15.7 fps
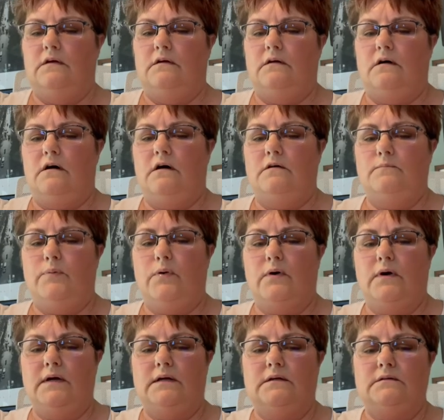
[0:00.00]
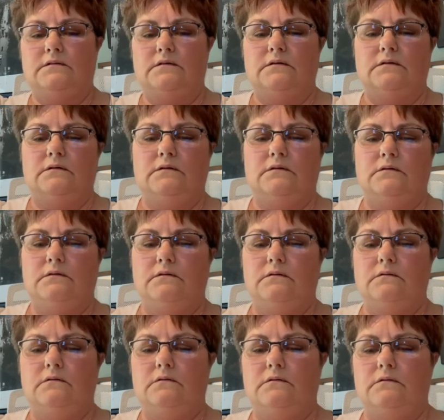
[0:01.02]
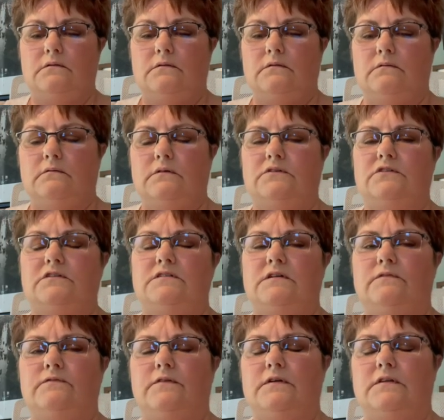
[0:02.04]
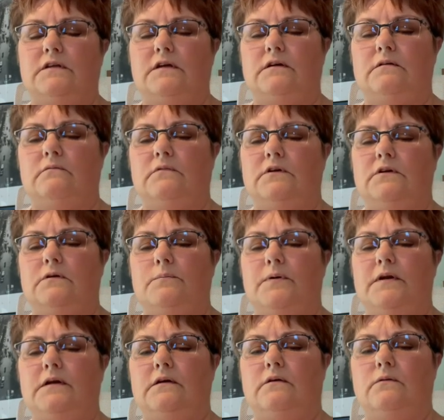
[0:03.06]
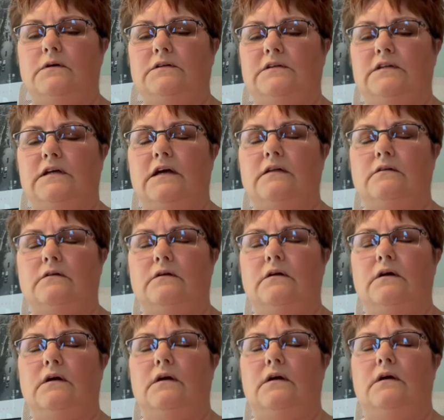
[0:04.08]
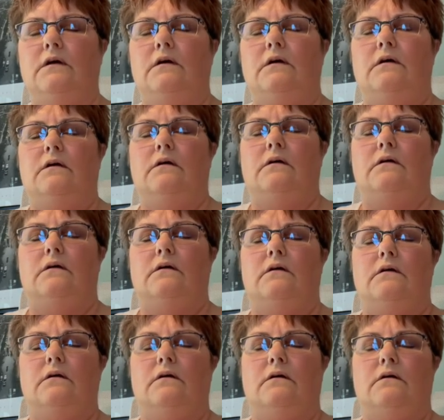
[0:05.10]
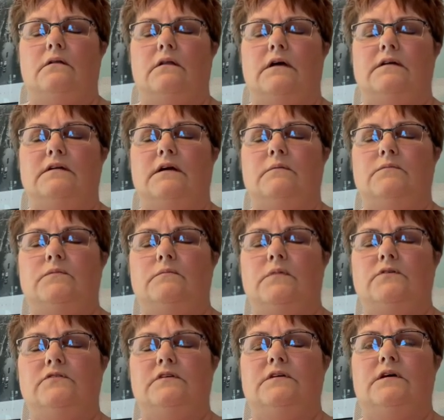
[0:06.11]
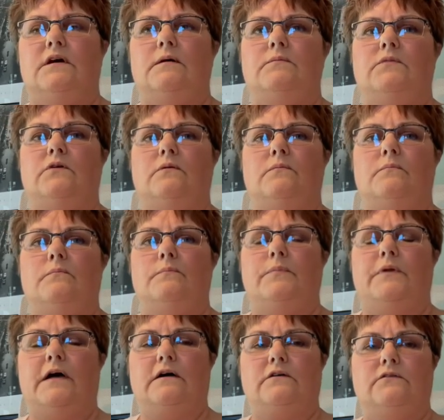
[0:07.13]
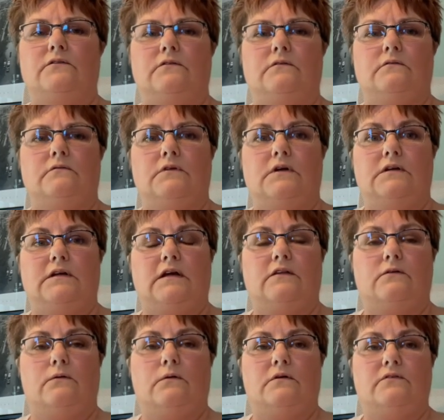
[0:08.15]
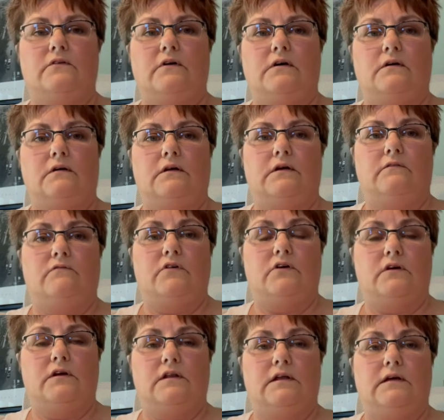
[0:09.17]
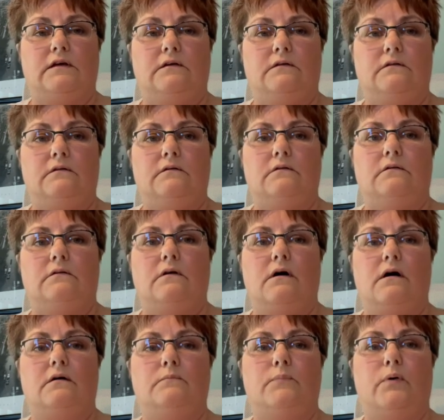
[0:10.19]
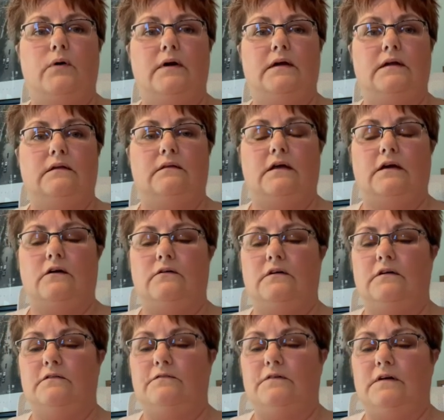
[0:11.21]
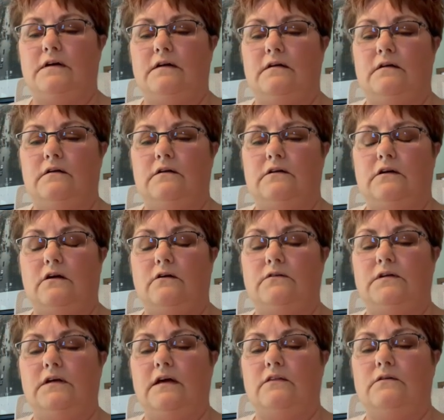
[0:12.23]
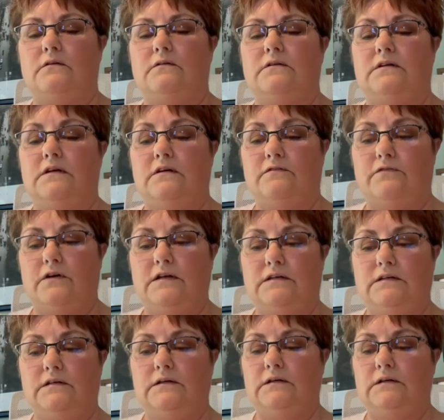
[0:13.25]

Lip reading: on point, which is different than when you're putting a quilt together. A lot of time, most of the time, your blocks run together horizontally and vertically. On point, they go together different,